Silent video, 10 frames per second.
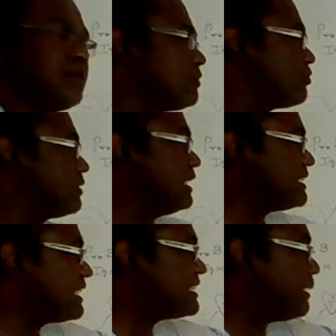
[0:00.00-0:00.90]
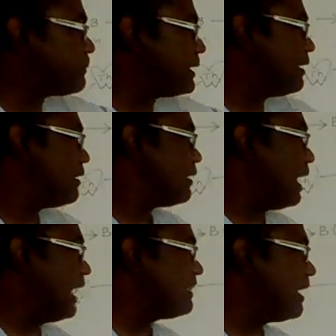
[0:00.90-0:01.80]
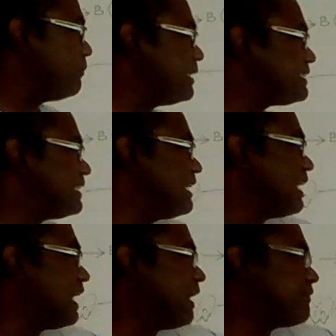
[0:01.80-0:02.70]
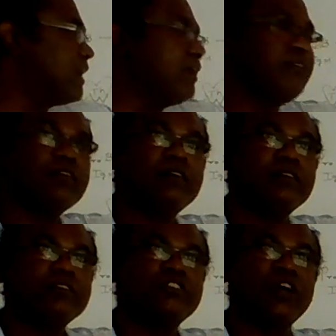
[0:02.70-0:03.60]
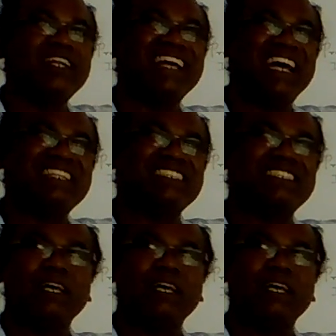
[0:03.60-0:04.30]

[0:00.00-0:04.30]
So this receptor and the MHC have now joined hands.